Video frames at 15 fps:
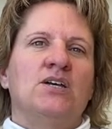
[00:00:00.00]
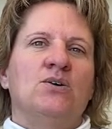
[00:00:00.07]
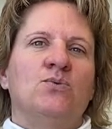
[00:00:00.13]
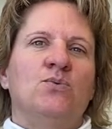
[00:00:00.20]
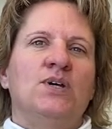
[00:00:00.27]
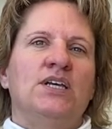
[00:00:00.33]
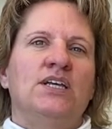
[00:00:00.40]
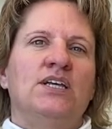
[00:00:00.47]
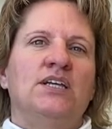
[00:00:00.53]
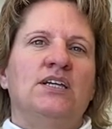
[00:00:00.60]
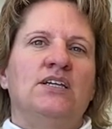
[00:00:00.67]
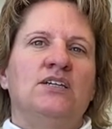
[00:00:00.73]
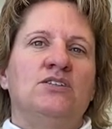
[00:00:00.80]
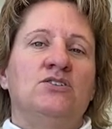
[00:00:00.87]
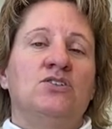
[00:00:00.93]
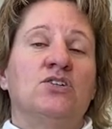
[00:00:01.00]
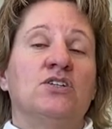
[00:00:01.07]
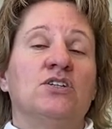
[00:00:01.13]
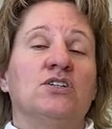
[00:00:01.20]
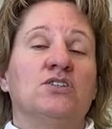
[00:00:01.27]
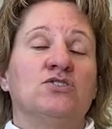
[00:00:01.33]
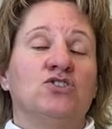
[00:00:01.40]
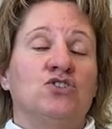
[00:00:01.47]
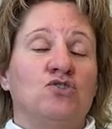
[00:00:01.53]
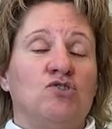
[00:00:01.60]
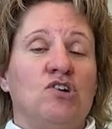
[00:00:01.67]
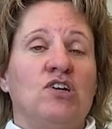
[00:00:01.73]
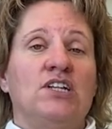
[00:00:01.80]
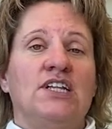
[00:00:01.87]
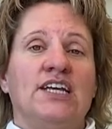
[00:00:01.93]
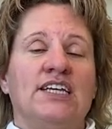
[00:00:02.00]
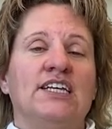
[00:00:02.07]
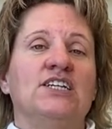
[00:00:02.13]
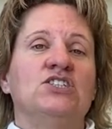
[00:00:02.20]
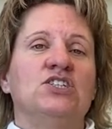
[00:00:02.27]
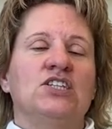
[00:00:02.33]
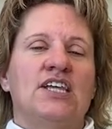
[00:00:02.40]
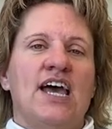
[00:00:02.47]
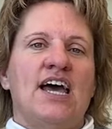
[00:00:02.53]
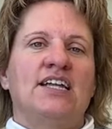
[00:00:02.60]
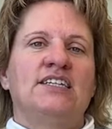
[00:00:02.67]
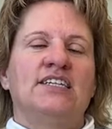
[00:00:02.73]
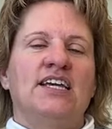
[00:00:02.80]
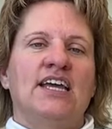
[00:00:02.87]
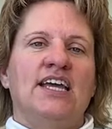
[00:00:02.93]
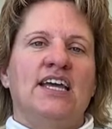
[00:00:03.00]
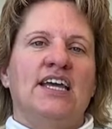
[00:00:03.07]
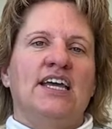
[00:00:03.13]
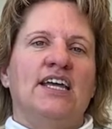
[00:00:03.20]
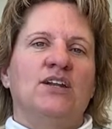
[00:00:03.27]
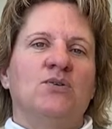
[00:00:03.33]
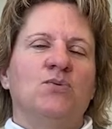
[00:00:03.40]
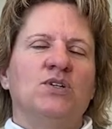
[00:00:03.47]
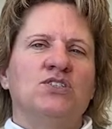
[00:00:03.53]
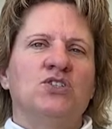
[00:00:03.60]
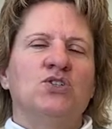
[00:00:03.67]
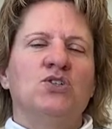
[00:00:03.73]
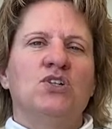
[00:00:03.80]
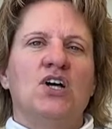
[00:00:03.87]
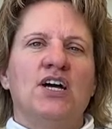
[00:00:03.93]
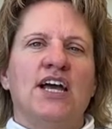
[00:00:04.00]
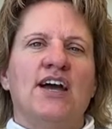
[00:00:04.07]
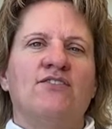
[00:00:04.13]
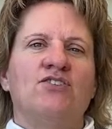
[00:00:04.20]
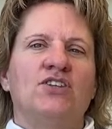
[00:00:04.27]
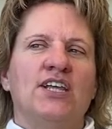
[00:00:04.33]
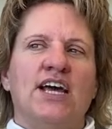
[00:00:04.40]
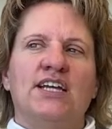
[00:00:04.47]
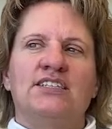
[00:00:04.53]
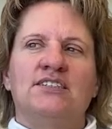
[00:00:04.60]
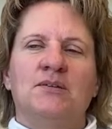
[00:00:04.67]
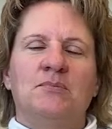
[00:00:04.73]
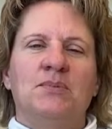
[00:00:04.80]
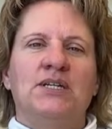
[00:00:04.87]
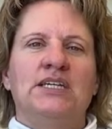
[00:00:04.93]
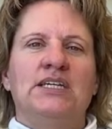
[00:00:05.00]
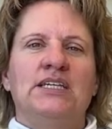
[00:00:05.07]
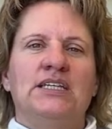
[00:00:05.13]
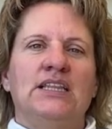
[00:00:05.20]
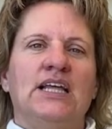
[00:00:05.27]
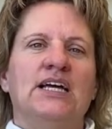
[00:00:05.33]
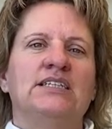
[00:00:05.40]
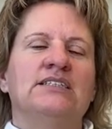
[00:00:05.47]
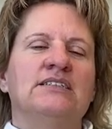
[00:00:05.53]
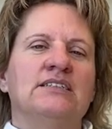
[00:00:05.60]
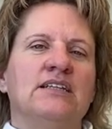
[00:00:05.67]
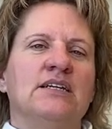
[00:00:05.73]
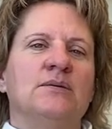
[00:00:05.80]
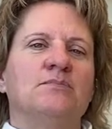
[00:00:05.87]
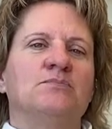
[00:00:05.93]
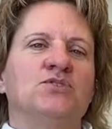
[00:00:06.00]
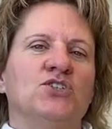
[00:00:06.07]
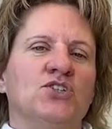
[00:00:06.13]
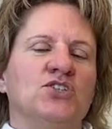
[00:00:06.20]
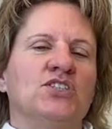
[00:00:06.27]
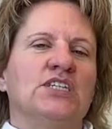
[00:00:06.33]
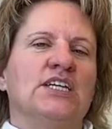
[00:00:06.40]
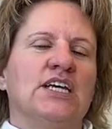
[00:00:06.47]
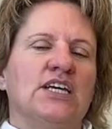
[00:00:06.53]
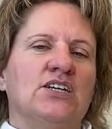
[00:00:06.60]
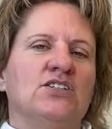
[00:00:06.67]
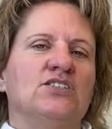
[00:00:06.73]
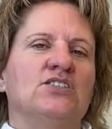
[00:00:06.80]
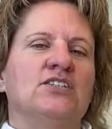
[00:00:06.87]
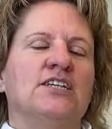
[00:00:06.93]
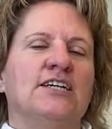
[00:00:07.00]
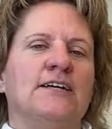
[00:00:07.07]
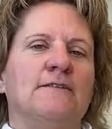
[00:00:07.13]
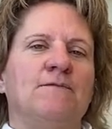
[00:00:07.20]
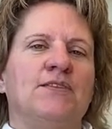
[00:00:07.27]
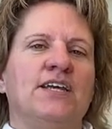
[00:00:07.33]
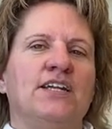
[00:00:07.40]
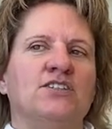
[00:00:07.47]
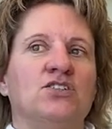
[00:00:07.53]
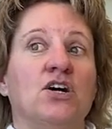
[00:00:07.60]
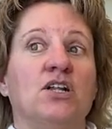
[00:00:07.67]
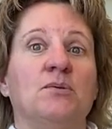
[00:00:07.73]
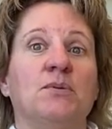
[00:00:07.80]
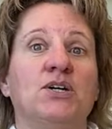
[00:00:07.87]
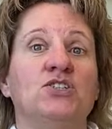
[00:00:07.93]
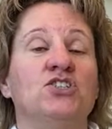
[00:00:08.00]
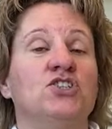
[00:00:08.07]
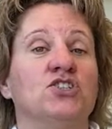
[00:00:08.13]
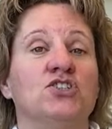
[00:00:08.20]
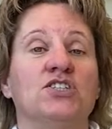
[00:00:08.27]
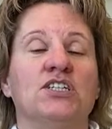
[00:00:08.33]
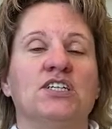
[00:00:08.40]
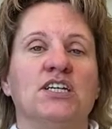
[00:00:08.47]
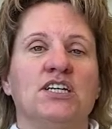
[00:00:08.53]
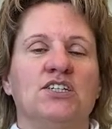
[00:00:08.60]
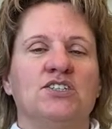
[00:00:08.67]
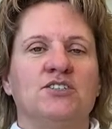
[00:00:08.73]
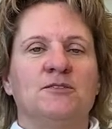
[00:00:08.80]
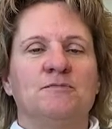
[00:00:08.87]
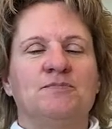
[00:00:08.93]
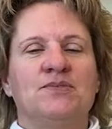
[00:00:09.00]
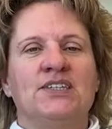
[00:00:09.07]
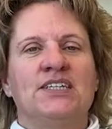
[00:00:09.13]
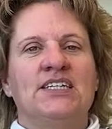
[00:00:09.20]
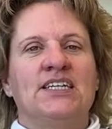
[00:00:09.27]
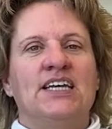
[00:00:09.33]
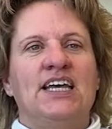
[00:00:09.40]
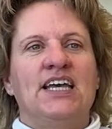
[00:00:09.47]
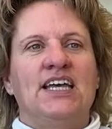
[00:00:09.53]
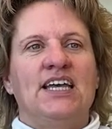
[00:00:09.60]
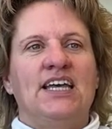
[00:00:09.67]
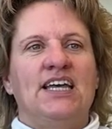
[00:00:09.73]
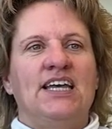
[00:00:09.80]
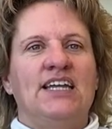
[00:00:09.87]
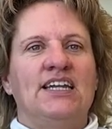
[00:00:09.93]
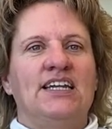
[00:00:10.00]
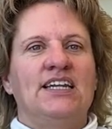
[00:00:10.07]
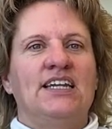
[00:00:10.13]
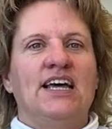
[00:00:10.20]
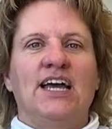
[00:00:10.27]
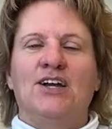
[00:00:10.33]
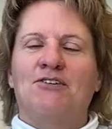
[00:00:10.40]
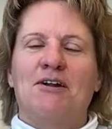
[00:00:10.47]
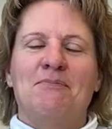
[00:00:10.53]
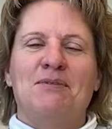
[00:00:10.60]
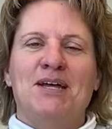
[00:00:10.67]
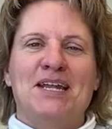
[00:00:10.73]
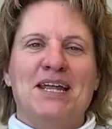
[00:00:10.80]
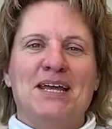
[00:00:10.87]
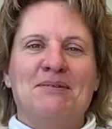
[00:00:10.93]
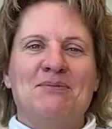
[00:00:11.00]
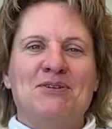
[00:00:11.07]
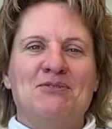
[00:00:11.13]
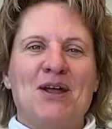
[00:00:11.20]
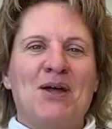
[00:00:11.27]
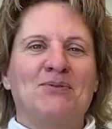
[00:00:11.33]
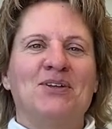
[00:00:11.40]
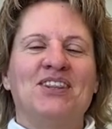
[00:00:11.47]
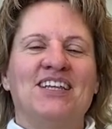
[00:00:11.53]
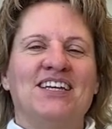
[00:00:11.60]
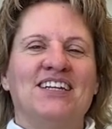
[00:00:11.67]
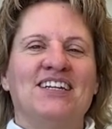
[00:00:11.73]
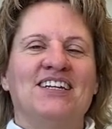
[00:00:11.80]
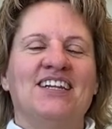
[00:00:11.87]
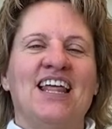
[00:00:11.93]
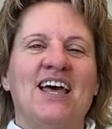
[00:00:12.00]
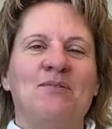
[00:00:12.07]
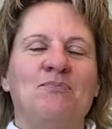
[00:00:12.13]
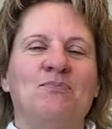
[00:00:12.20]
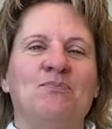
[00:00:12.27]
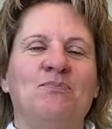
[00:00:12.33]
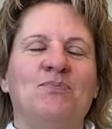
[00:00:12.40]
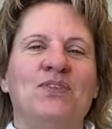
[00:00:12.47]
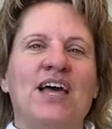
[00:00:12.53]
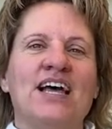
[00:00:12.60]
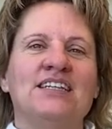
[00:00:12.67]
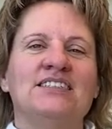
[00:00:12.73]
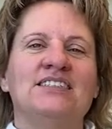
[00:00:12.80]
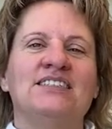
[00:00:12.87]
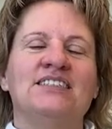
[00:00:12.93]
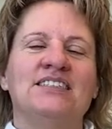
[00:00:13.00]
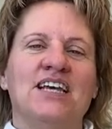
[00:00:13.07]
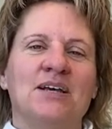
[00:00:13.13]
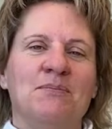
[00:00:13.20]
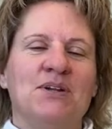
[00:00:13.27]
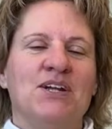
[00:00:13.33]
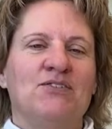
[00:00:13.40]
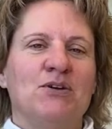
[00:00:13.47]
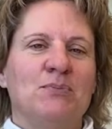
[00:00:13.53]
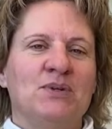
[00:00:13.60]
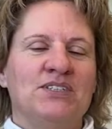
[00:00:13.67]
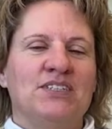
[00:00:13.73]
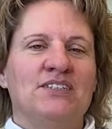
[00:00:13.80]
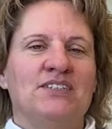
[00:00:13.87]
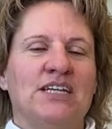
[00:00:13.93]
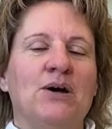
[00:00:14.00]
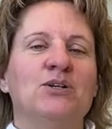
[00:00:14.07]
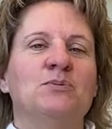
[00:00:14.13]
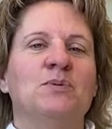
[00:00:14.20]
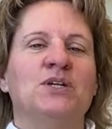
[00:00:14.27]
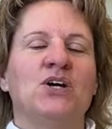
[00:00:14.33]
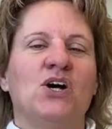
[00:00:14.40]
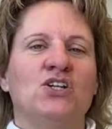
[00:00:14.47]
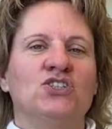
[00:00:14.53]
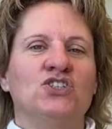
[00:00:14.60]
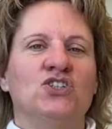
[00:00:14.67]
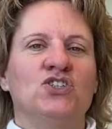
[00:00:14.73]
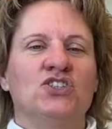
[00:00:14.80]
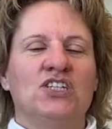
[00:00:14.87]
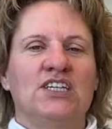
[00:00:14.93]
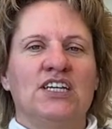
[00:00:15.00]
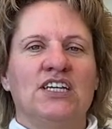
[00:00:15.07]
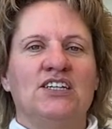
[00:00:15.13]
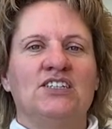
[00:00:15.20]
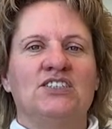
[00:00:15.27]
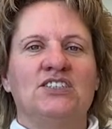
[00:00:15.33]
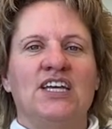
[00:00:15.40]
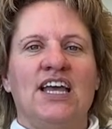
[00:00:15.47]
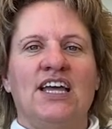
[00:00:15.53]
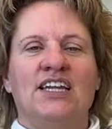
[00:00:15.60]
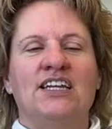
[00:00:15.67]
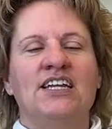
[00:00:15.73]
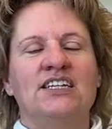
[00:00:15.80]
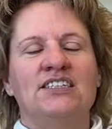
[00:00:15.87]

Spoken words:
We took a strong liking to that, and it wasn't too long after that somebody let slip Shirts and Giggles, that it's all about Shirts and Giggles. And I grabbed that name and ran with it, and that segment of our business has always been called Shirts and Giggles, and